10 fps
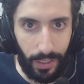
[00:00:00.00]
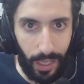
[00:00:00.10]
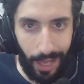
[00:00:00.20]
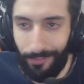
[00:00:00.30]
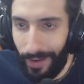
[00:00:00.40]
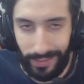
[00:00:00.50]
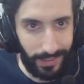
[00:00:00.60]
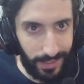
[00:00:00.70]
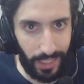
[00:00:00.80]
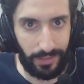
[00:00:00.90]
I'm
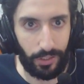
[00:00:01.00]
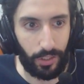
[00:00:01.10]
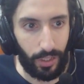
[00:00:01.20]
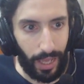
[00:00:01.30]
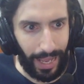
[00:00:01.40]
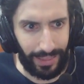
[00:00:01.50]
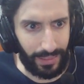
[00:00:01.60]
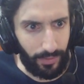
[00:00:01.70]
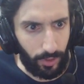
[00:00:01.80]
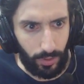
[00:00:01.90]
fighting Titan at
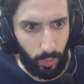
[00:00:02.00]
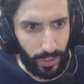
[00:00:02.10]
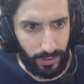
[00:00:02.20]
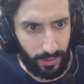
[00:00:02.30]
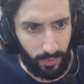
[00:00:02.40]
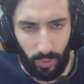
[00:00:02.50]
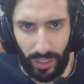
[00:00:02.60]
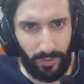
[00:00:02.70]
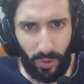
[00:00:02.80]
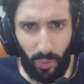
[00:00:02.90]
level what
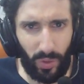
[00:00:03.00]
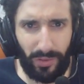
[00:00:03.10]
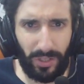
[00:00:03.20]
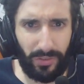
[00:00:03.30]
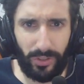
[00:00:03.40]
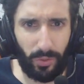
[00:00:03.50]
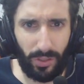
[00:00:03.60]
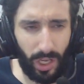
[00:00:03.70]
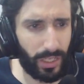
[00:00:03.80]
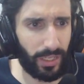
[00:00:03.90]
whatever whatever level you
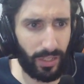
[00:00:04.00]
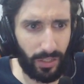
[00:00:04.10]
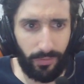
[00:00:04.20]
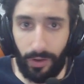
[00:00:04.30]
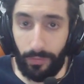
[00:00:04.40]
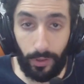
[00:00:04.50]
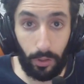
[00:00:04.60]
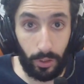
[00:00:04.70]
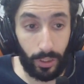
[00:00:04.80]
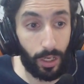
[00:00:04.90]
unlock it, like very, very
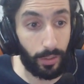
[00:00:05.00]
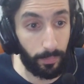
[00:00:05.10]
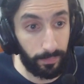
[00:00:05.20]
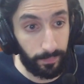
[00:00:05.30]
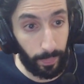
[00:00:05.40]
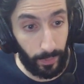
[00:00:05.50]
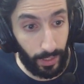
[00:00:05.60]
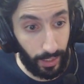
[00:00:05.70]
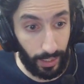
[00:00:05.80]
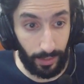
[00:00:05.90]
early on.
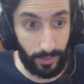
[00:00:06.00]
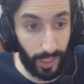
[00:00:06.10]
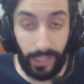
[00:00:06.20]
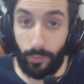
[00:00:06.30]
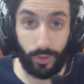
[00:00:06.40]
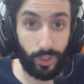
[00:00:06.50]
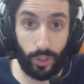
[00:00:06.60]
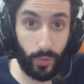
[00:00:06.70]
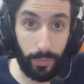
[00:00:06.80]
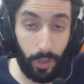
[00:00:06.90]
And Titan was such a
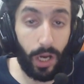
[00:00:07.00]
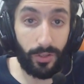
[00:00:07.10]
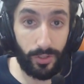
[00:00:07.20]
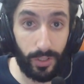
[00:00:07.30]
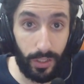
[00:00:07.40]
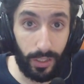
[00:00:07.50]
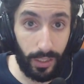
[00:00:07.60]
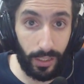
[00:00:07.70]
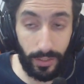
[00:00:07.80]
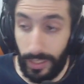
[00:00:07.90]
great boss.
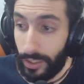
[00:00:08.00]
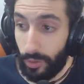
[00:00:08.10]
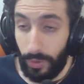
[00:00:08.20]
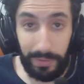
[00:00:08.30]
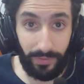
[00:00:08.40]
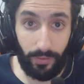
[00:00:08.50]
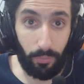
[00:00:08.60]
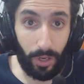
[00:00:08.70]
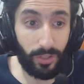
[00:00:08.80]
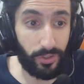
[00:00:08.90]
And it's actually one of my favorite
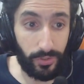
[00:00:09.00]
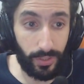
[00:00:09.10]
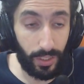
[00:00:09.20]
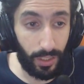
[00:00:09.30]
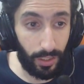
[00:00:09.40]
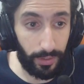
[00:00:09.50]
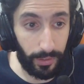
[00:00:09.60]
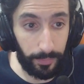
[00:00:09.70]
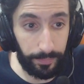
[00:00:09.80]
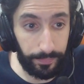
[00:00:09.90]
bosses.
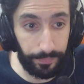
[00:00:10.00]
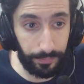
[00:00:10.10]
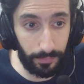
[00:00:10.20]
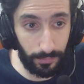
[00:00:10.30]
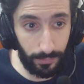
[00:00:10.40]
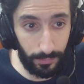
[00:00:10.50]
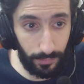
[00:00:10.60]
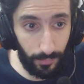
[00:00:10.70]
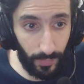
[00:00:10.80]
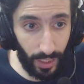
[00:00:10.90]
Um,
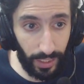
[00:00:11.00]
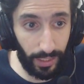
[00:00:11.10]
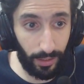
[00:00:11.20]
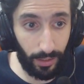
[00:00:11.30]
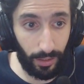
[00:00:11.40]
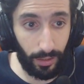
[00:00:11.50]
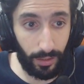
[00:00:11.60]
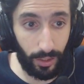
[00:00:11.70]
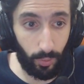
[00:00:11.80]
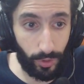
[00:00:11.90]
in
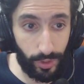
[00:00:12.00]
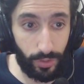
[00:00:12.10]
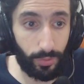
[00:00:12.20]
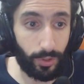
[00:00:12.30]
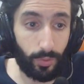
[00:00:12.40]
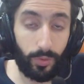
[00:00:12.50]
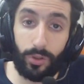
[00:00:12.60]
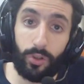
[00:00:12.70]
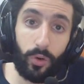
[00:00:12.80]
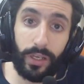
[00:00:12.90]
Guild Wars 2, you
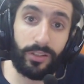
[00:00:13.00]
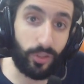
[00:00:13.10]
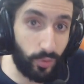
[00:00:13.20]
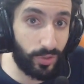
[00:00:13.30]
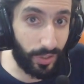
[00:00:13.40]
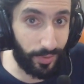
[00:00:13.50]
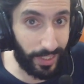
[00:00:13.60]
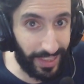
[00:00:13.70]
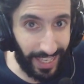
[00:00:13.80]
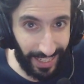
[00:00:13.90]
don't get to do stuff
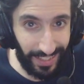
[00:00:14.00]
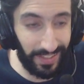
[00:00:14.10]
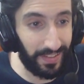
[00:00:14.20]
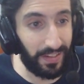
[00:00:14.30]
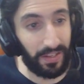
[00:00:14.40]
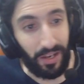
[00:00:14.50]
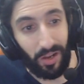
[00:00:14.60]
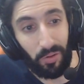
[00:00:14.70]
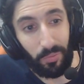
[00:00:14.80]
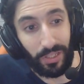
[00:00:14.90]
like that.
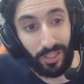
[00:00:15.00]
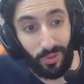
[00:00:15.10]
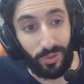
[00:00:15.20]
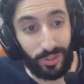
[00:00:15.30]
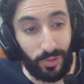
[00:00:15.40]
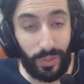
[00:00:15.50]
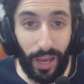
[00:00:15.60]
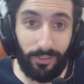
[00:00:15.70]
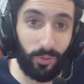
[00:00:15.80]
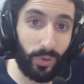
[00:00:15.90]
Um, in Guild Wars 2, you
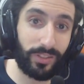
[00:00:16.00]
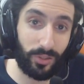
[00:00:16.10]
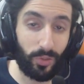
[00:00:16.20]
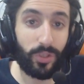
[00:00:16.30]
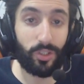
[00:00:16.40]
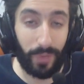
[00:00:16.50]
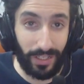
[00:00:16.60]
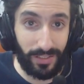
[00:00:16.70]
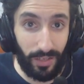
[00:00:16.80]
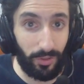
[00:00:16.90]
have to wait till you reach
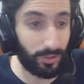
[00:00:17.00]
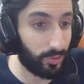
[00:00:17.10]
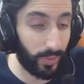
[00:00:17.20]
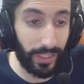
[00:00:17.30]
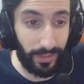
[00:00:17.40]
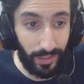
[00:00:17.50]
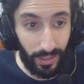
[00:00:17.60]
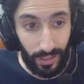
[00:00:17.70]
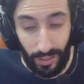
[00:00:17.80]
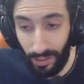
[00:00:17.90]
max level to raid.
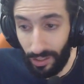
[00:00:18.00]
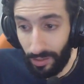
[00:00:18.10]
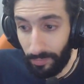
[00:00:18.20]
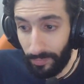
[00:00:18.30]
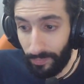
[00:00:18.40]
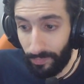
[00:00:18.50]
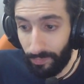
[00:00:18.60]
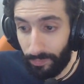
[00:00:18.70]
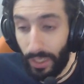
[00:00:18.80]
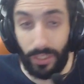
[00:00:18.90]
Um,
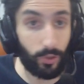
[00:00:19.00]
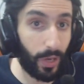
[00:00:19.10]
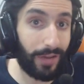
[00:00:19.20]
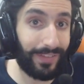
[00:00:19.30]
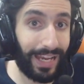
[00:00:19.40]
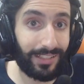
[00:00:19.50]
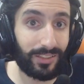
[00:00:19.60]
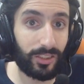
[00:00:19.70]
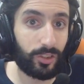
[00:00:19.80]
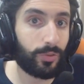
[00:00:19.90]
but you have
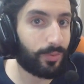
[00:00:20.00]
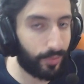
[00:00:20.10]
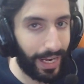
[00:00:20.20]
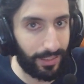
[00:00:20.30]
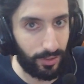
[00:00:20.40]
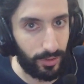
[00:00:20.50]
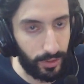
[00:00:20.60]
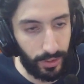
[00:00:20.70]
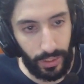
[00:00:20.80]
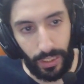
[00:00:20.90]
access to
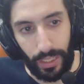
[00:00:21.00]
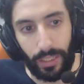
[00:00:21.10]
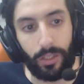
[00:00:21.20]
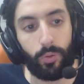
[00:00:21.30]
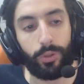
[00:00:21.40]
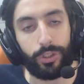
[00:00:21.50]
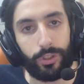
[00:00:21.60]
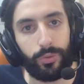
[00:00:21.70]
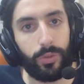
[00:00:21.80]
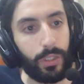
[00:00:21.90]
fractals in Guild Wars
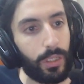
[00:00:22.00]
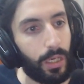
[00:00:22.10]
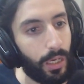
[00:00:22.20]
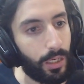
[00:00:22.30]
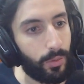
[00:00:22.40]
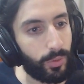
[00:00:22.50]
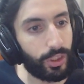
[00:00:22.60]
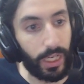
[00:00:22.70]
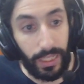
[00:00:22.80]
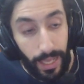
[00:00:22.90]
2, uh,
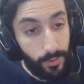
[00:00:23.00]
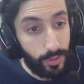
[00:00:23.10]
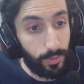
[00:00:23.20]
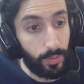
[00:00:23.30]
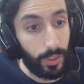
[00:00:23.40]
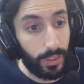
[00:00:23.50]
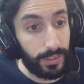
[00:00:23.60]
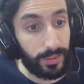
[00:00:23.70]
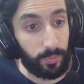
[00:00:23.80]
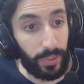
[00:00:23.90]
which allows you
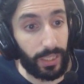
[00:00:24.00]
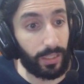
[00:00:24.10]
to play